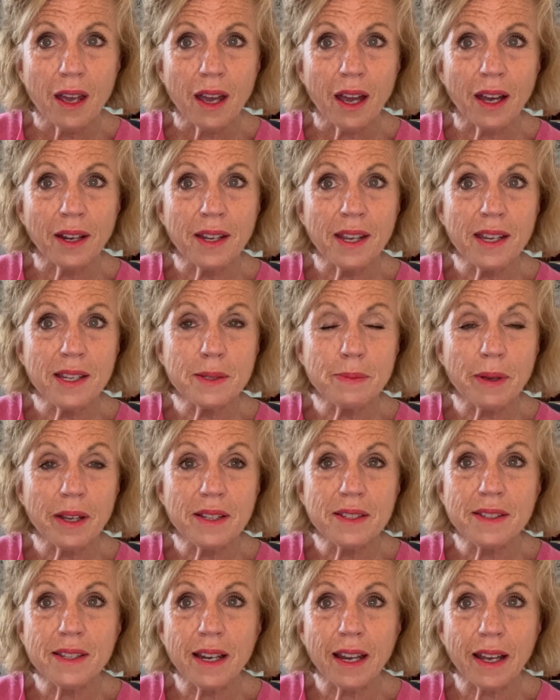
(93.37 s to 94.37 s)
And he's
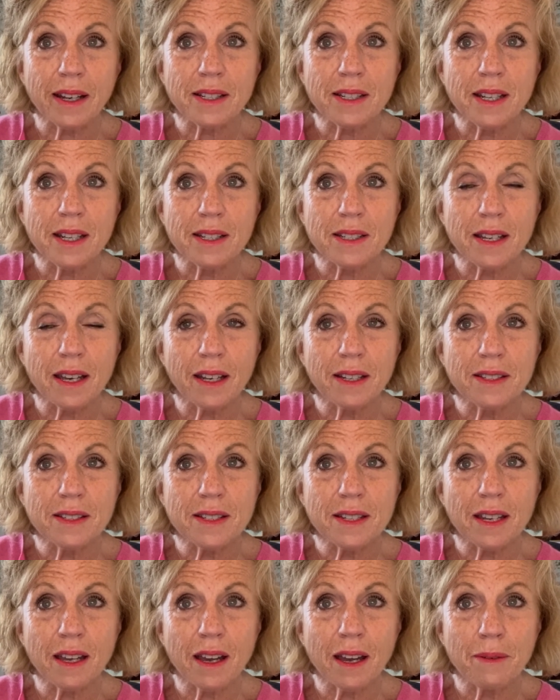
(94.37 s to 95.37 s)
been selected
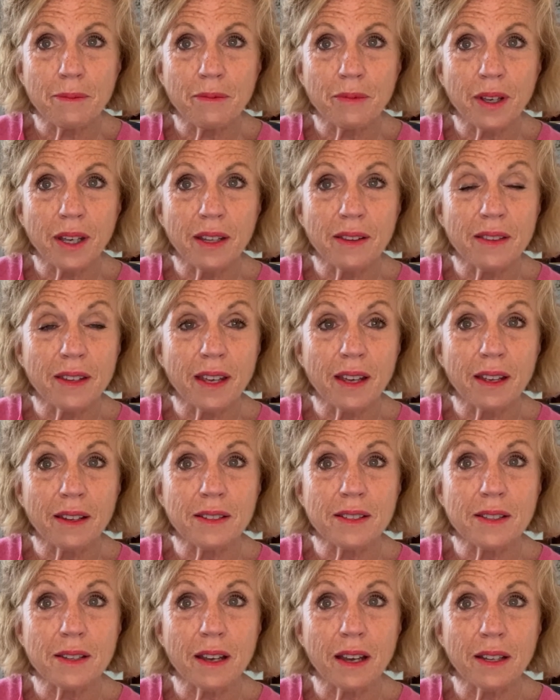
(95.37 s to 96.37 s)
and
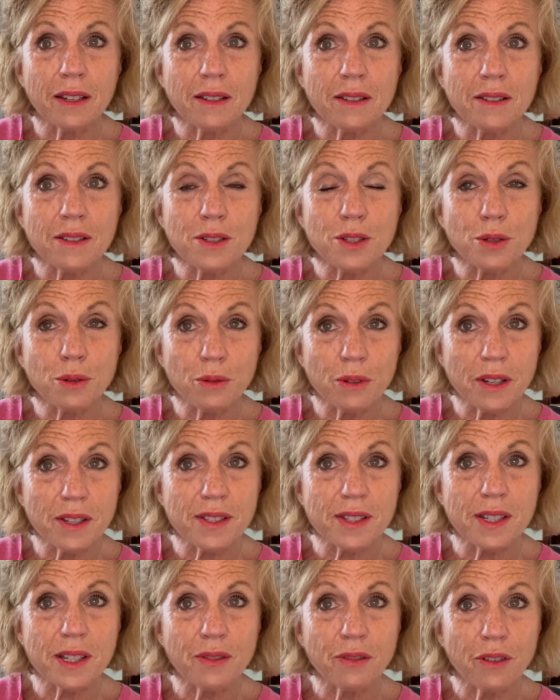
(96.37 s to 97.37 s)

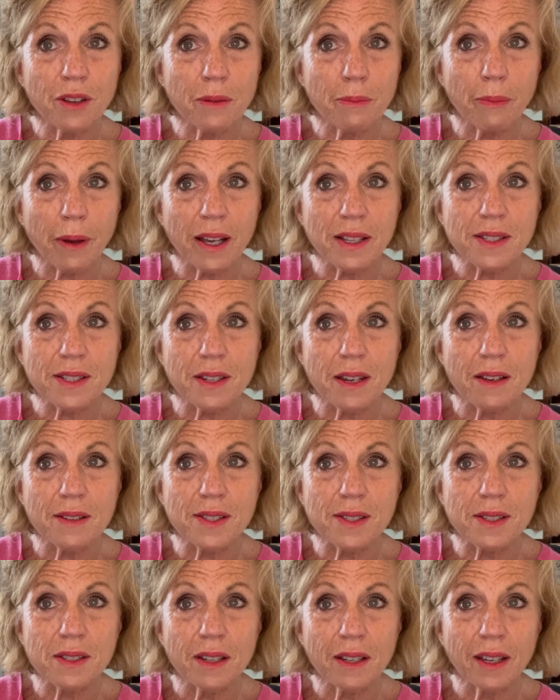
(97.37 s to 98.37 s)
shortlisted for the best
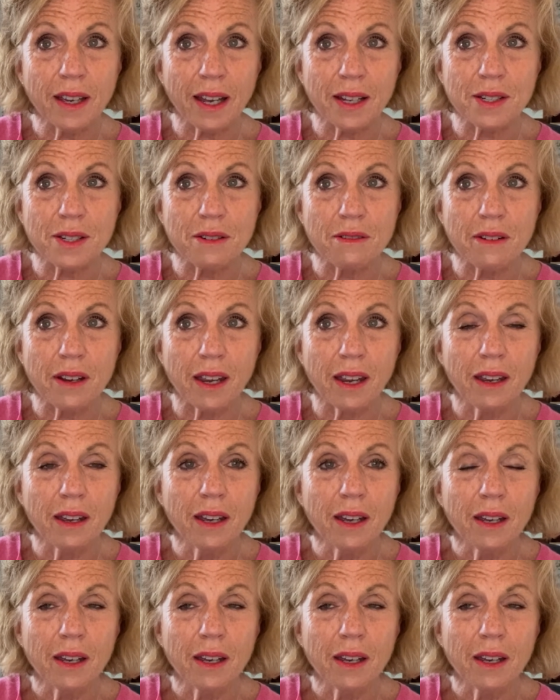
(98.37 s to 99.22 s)
nurse category.